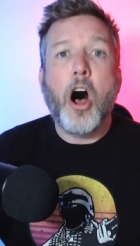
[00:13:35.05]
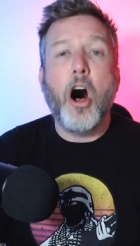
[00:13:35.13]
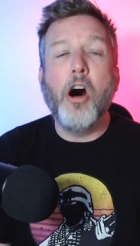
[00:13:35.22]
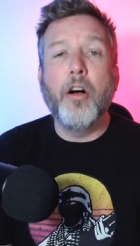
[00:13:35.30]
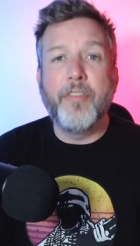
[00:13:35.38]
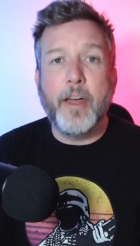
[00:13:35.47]

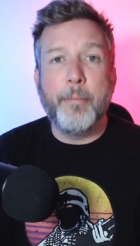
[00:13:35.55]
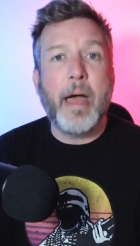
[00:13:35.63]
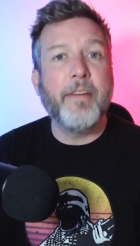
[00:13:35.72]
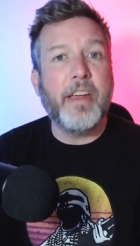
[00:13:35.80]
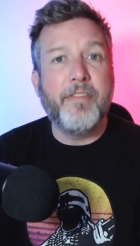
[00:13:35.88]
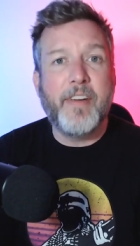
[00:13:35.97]
all of them
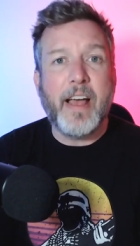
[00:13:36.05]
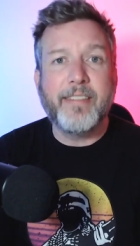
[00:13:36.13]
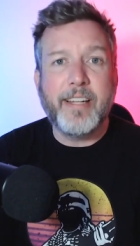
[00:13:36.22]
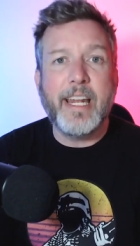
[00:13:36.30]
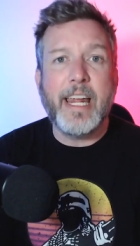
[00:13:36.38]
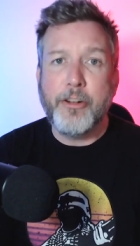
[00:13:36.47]
have a
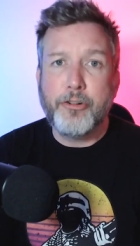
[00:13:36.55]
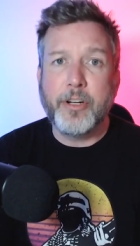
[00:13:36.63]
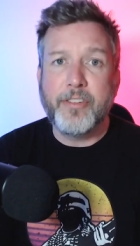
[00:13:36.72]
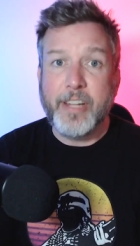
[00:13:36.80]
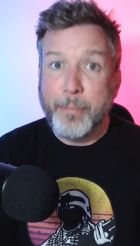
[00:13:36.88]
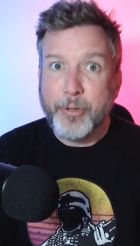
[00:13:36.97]
vested
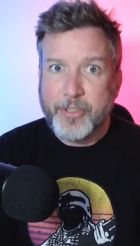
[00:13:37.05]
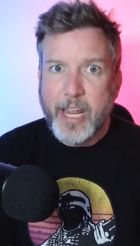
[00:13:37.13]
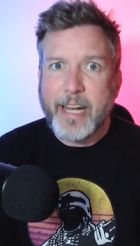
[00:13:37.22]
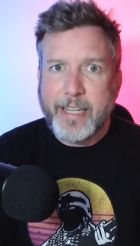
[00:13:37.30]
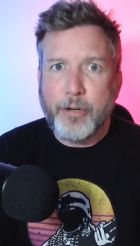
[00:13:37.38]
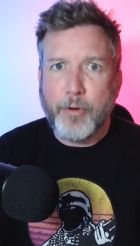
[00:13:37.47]
interest in
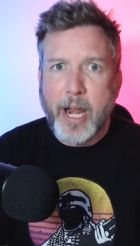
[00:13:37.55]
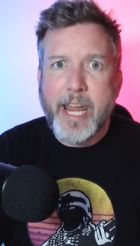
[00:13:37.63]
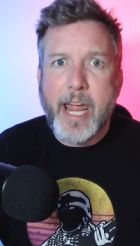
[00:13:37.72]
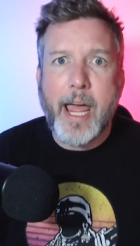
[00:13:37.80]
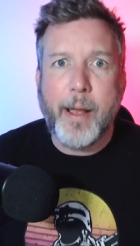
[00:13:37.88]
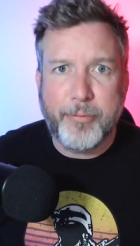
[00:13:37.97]
protecting
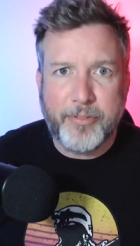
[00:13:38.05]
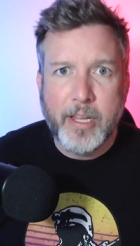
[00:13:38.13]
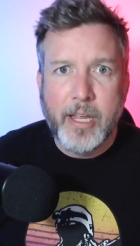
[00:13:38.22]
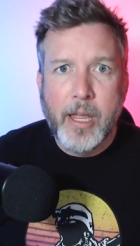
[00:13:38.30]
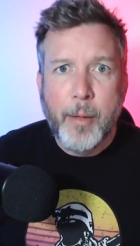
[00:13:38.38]
Ray Epps,